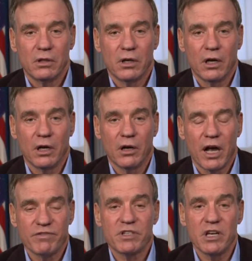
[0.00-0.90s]
Uh,
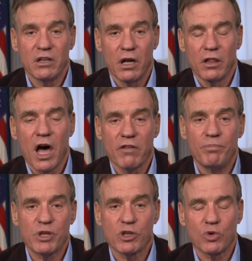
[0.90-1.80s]
I've seen a lot of
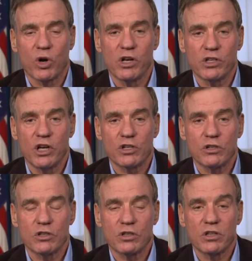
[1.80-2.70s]
business
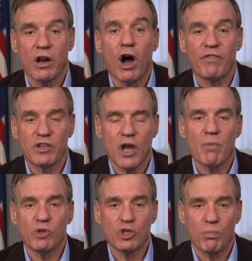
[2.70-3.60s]
organizations that
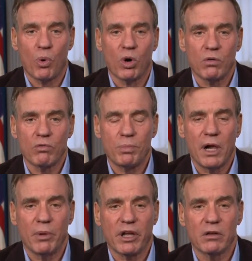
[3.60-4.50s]
oftentimes support
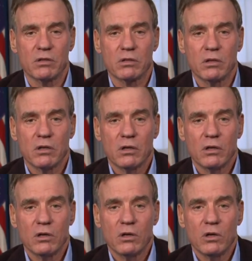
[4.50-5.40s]
Republicans
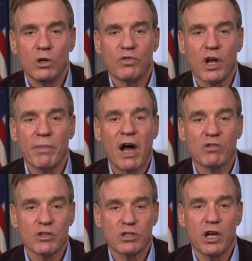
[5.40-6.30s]
who've come out
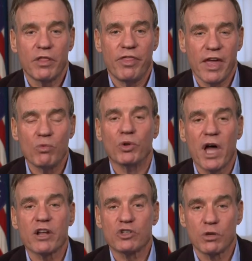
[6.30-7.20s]
and said they will
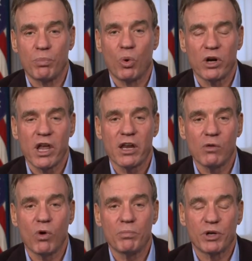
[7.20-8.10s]
not support
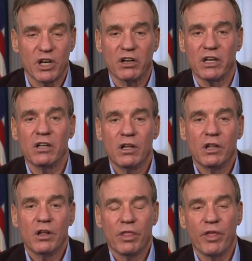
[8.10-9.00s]
anyone, particularly
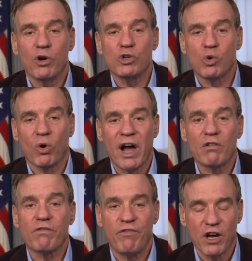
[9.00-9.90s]
those who are
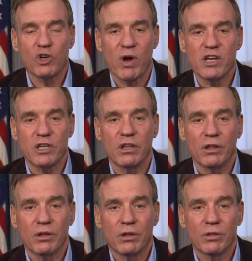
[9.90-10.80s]
out fundraising
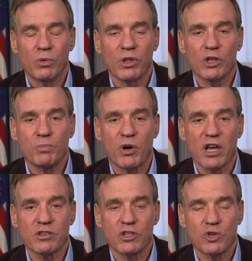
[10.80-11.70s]
during this
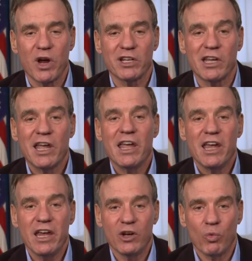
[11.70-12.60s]
process, trying to
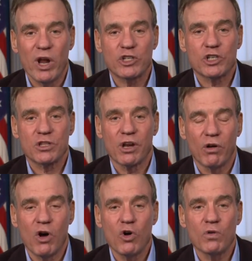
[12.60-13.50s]
enrich their
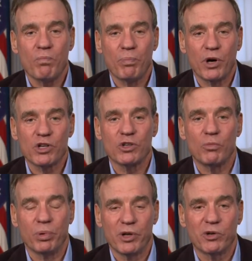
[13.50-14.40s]
own personal
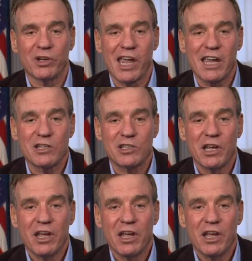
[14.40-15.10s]
political gains